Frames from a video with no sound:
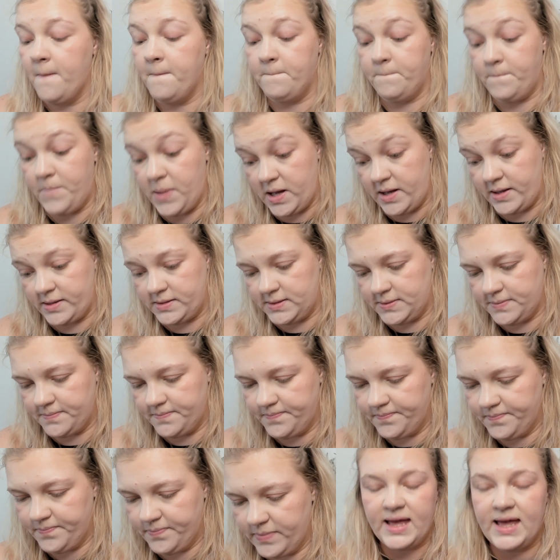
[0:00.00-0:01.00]
but
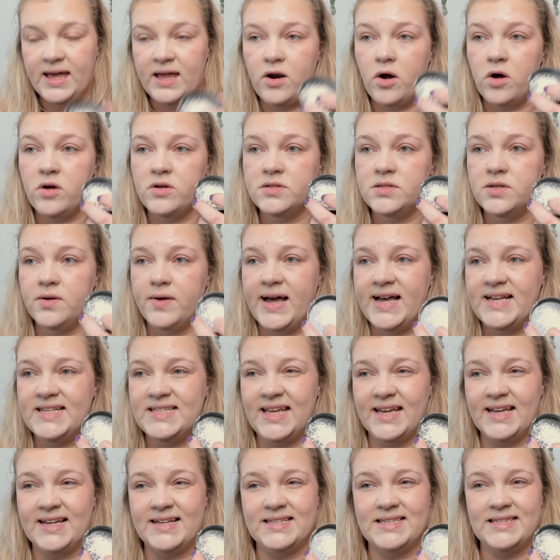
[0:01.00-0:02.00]
it also has
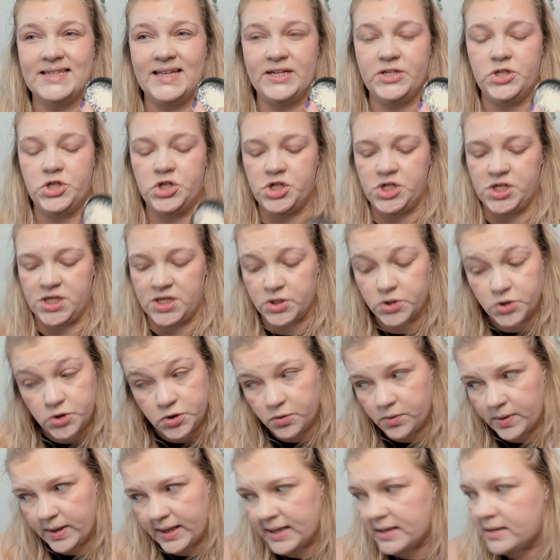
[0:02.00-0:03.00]
like a slight sheen
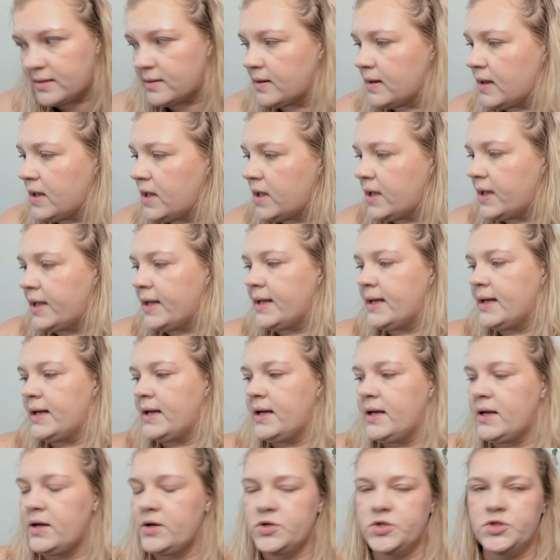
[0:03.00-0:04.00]
to it.
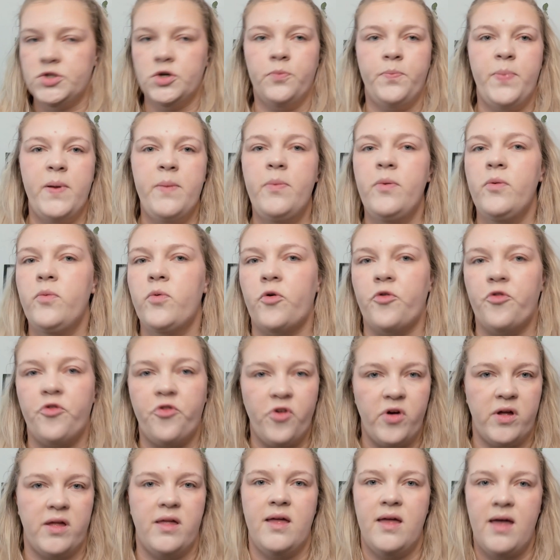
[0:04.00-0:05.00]
So people were
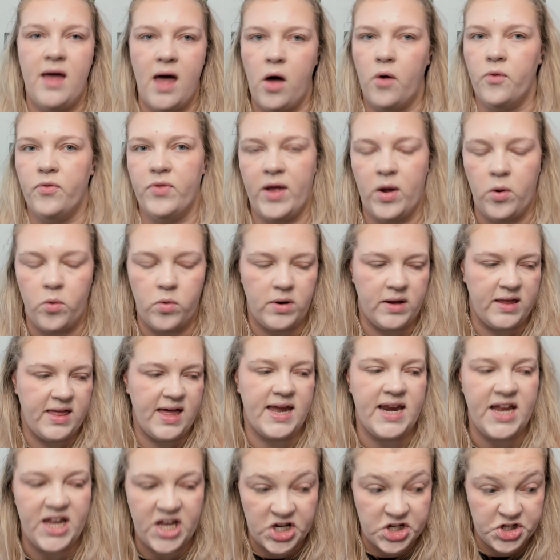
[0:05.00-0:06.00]
freaking out that we're
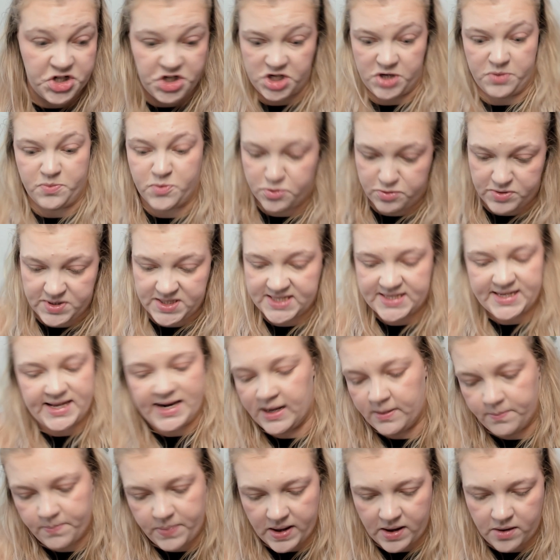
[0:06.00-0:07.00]
getting a shimmery
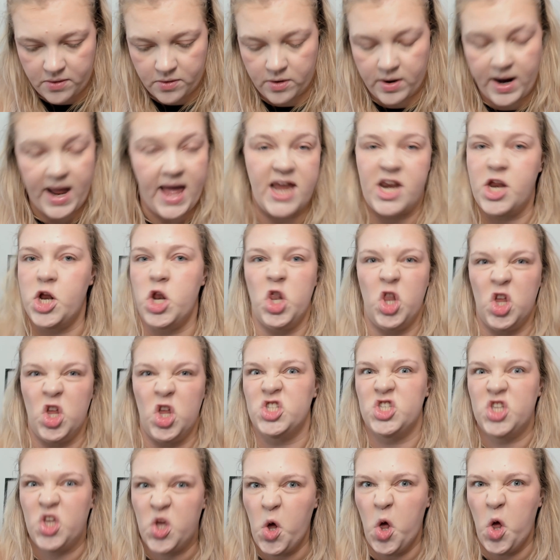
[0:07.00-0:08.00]
setting powder and it
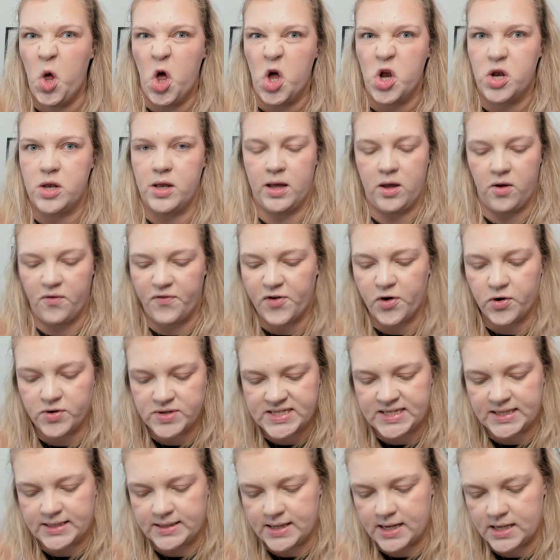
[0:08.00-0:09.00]
looks good. Like, of
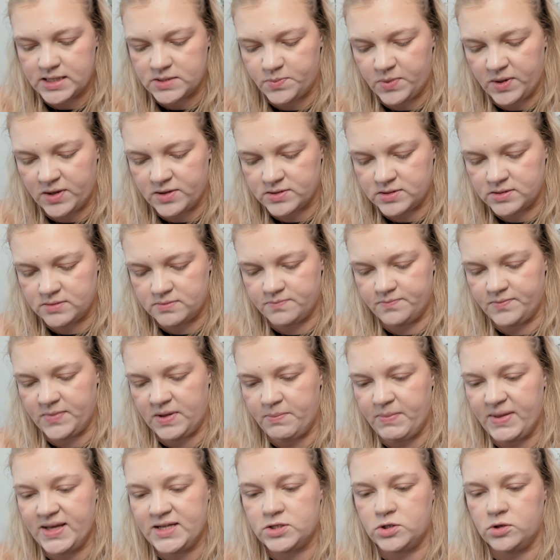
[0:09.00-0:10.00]
course it does because it
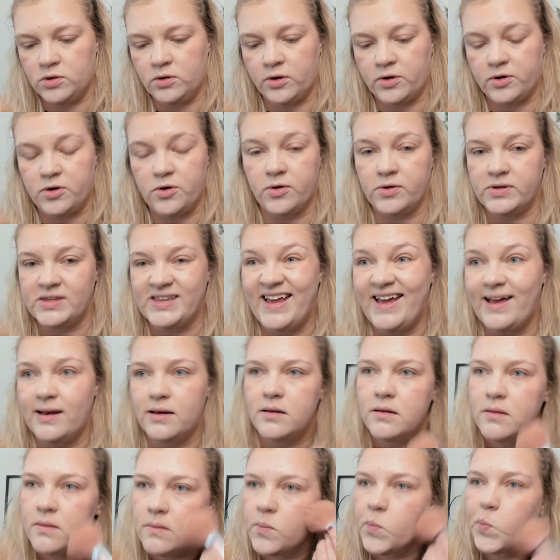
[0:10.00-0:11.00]
makes you look not dead.